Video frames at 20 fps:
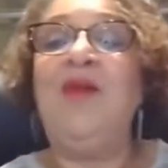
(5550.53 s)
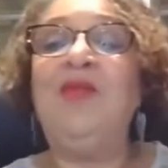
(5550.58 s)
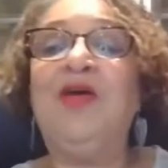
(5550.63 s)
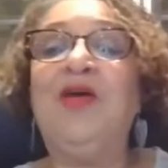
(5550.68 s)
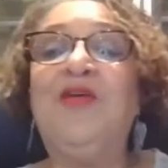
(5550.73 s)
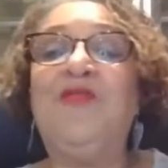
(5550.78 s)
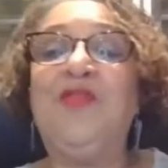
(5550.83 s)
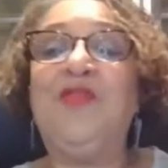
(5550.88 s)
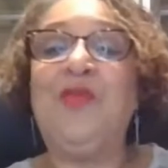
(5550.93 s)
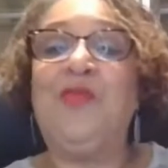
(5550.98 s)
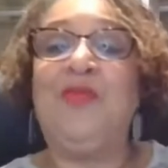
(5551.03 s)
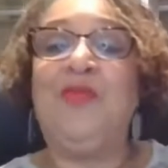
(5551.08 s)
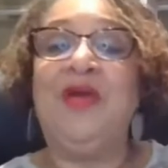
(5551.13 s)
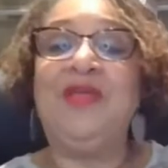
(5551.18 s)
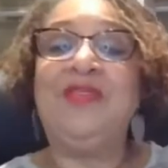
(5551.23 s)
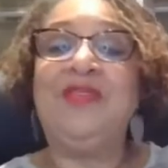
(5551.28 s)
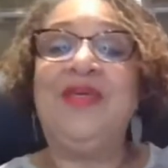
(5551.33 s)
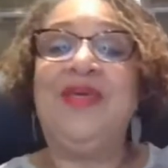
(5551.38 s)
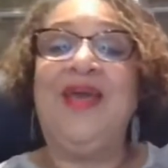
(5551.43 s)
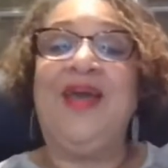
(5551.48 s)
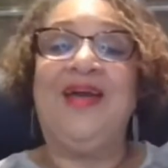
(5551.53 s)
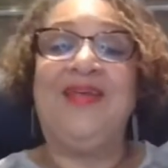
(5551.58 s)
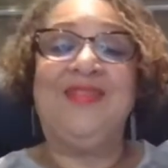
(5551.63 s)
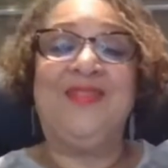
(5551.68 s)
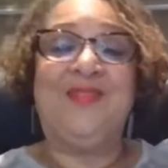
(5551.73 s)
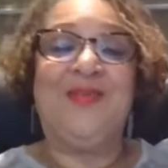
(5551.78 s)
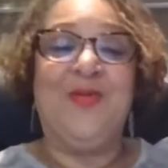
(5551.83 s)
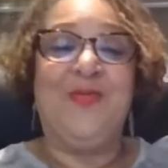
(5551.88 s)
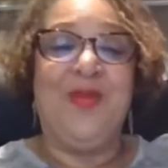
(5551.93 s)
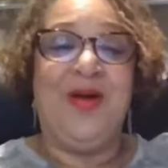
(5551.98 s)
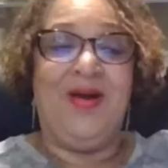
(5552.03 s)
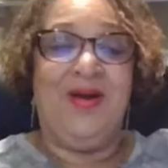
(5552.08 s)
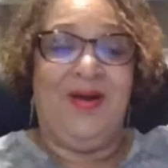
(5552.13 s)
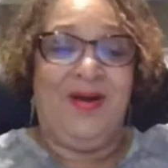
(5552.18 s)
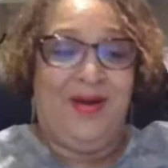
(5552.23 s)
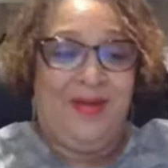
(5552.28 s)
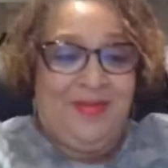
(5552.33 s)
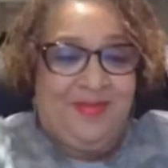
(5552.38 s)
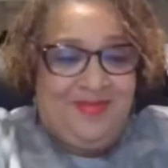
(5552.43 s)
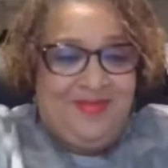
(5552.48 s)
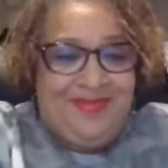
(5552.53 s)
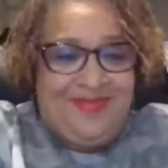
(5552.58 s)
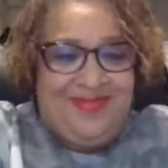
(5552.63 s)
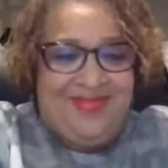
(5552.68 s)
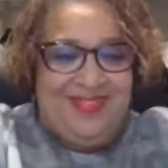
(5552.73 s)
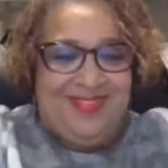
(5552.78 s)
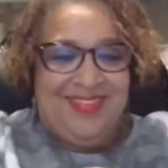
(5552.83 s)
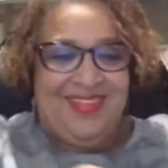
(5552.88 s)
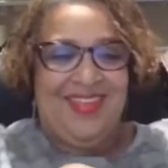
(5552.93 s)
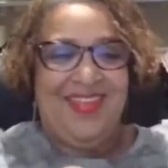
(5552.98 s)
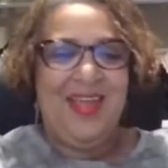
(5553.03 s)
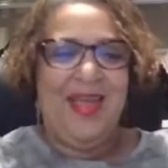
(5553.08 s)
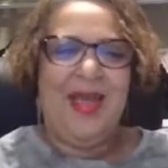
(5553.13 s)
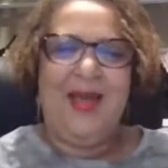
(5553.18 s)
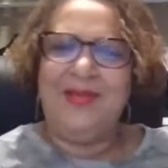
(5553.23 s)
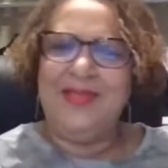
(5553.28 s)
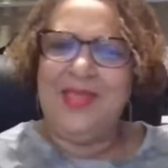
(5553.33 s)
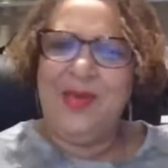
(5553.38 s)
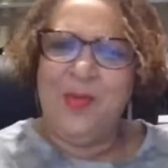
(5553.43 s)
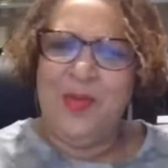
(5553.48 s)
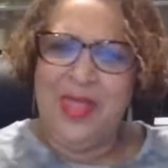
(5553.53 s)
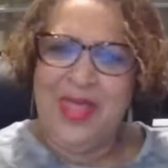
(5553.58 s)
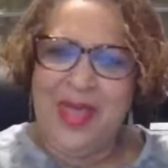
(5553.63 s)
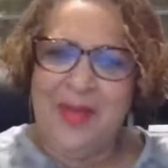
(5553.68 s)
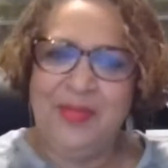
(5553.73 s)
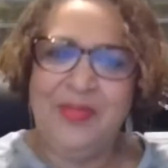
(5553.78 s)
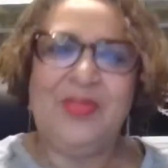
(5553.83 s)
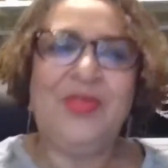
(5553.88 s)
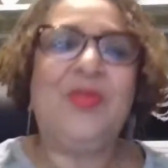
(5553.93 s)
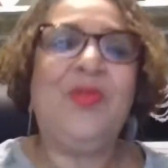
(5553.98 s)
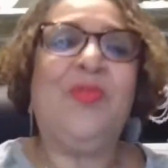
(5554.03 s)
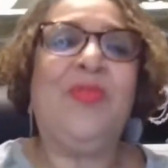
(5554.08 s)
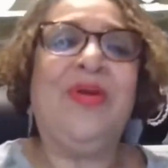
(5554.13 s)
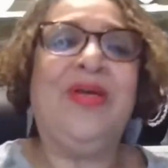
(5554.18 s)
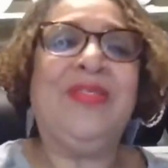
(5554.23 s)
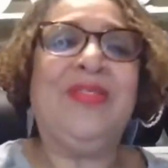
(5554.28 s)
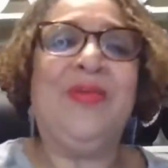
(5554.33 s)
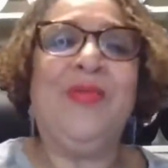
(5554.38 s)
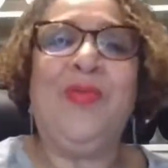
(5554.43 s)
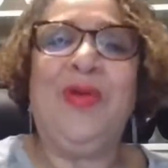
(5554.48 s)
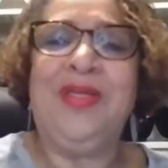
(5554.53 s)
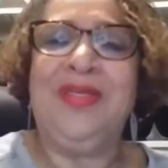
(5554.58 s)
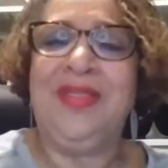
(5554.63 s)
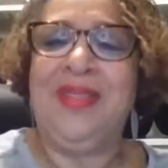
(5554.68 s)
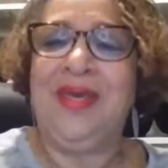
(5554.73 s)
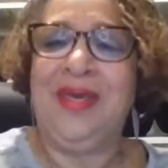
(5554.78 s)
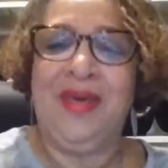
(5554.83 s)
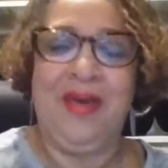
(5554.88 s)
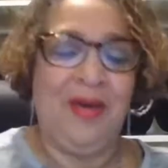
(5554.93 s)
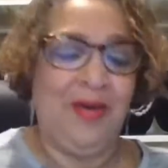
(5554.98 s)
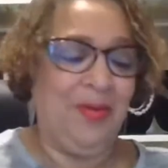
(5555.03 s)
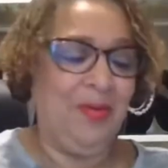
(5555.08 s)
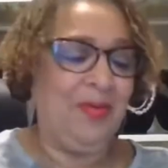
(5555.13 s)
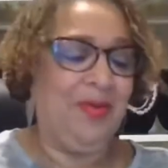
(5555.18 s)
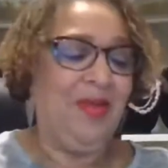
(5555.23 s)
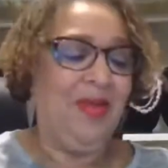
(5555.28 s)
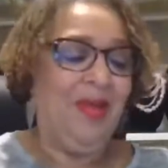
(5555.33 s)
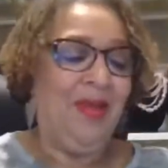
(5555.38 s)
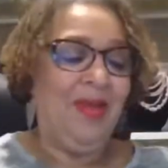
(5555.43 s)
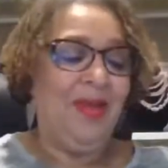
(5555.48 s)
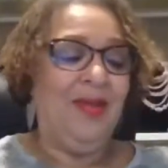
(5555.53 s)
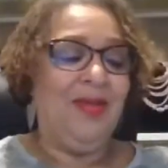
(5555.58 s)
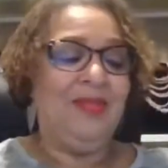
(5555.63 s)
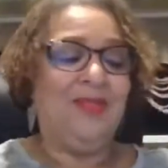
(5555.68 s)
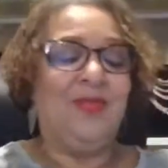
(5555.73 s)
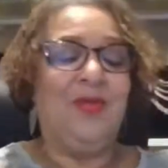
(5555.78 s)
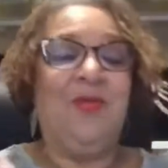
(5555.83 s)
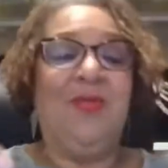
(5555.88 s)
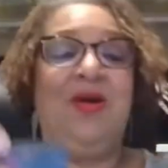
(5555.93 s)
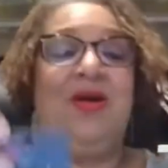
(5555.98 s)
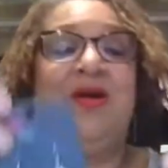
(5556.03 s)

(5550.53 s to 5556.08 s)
looking for the bracelet, guys. It's on my arm. I was like, what happened to the bracelet? Where did they go? It's on my